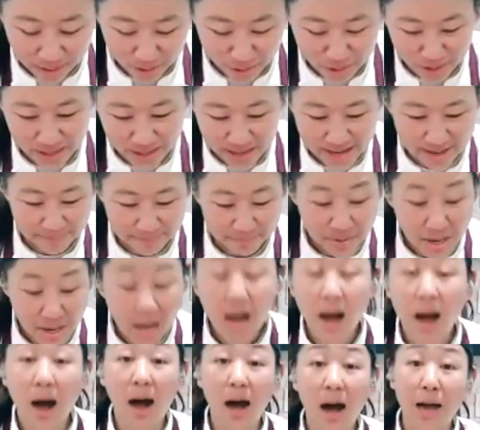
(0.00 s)
Okay,
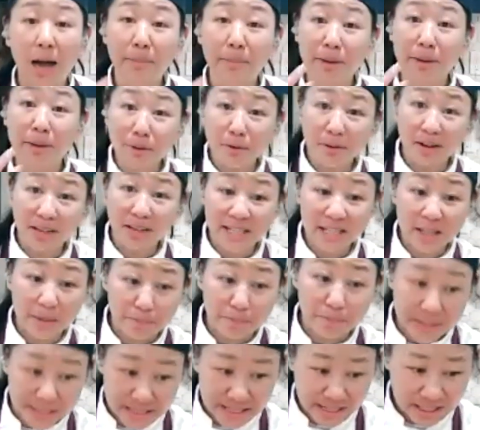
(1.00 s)
I'm going to
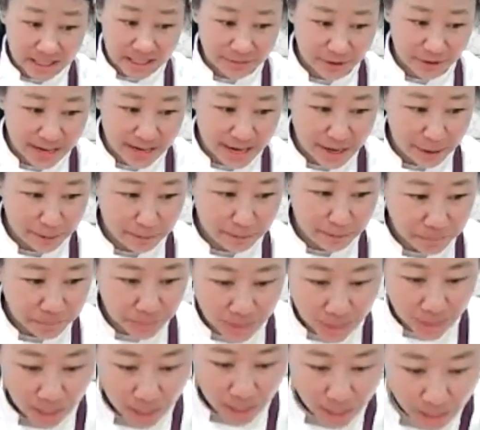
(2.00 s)
move on to the biscuits for
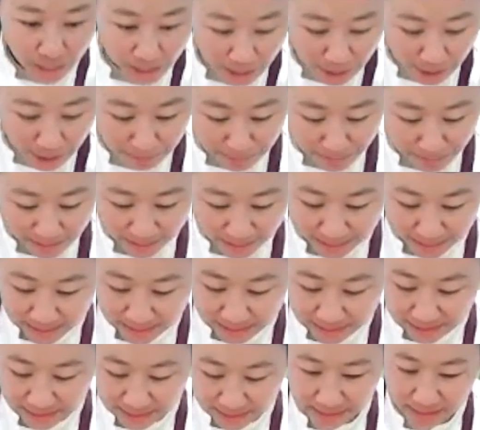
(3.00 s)
now.
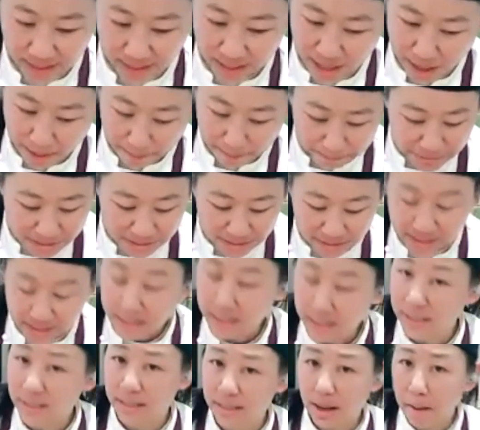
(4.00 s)
And
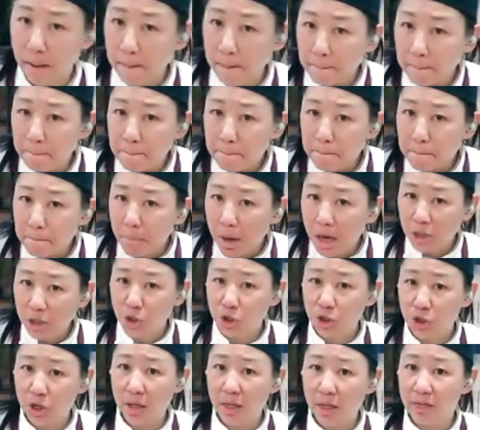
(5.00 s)
biscuits,
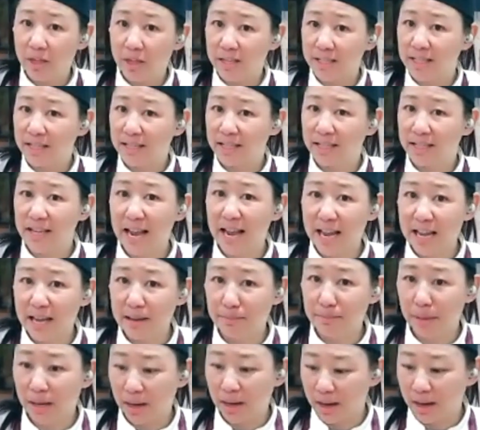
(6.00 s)
much the
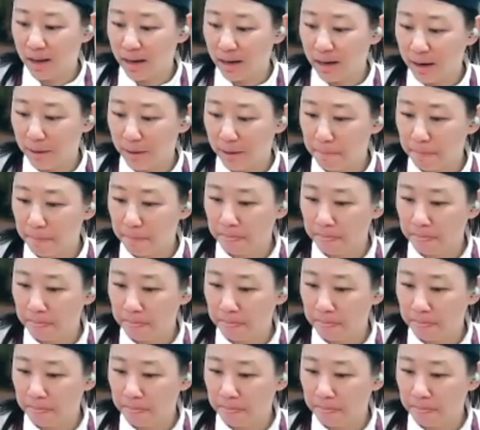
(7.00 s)
same